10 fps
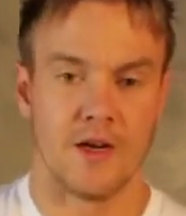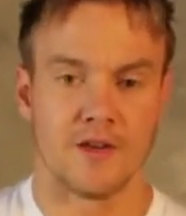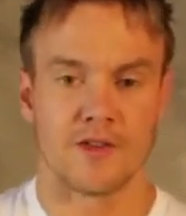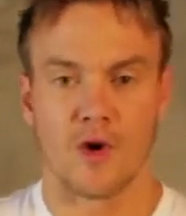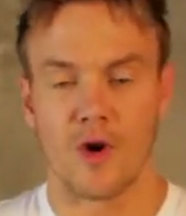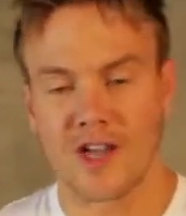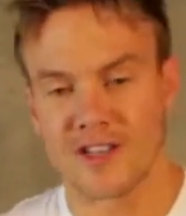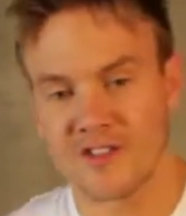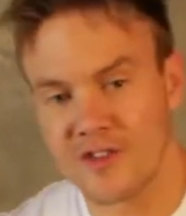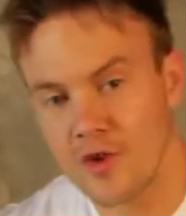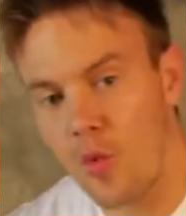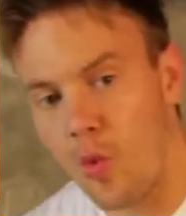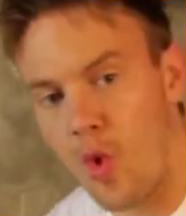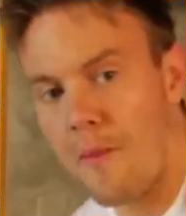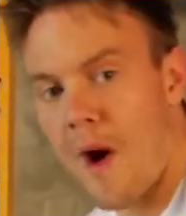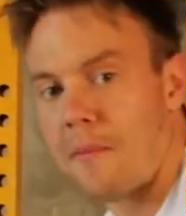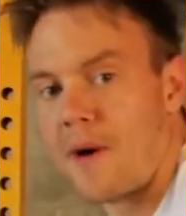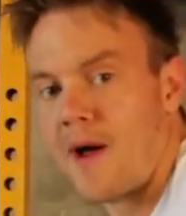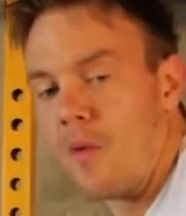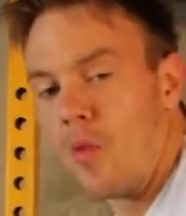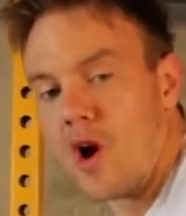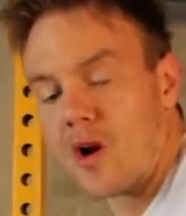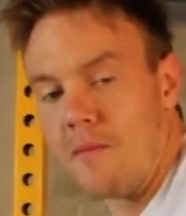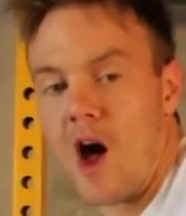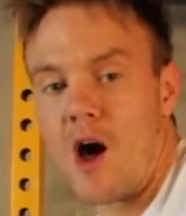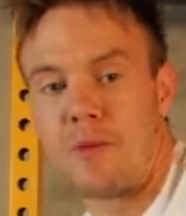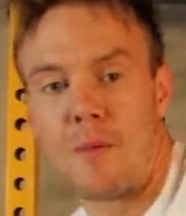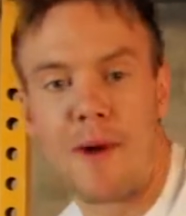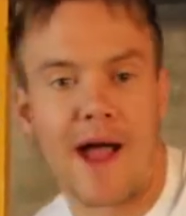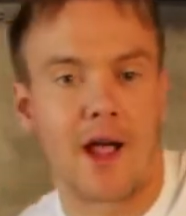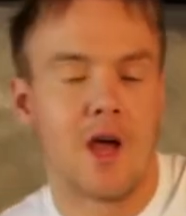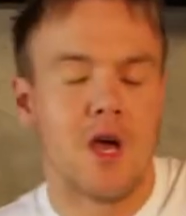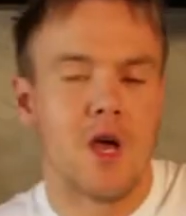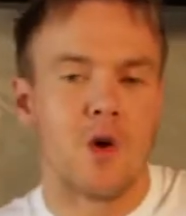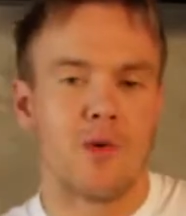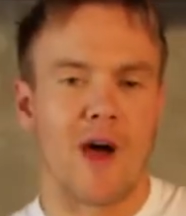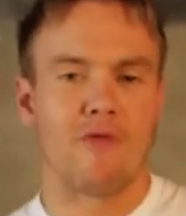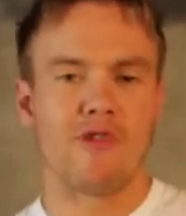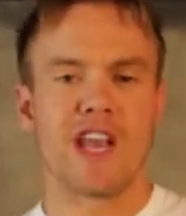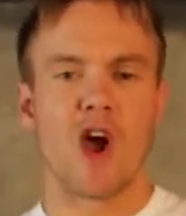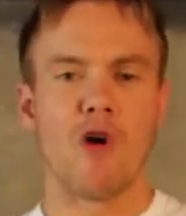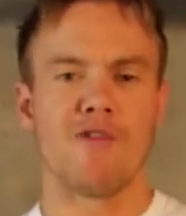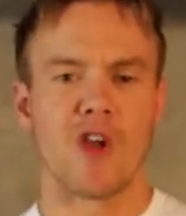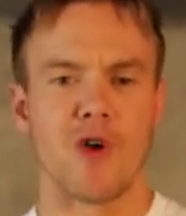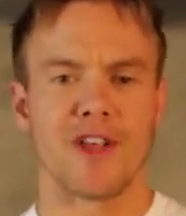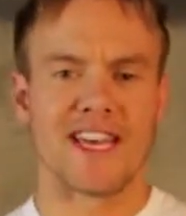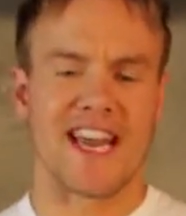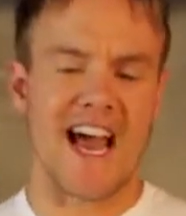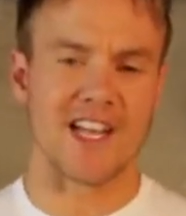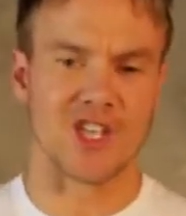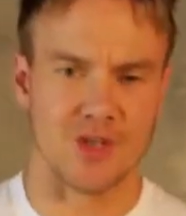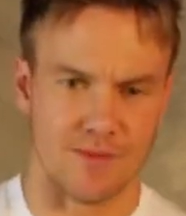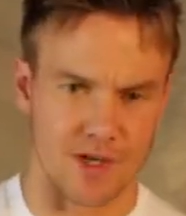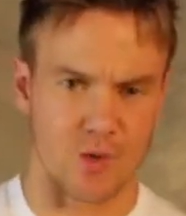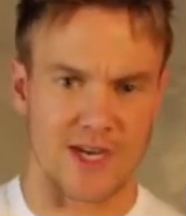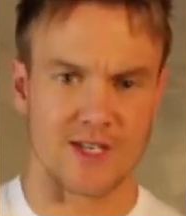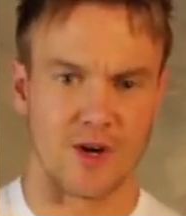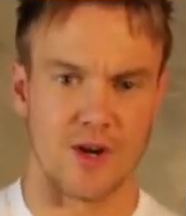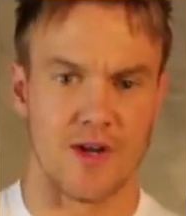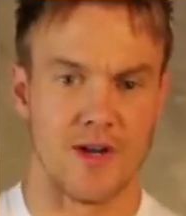So I can still warm up and work my upper back without really overloading and adding too much weight on.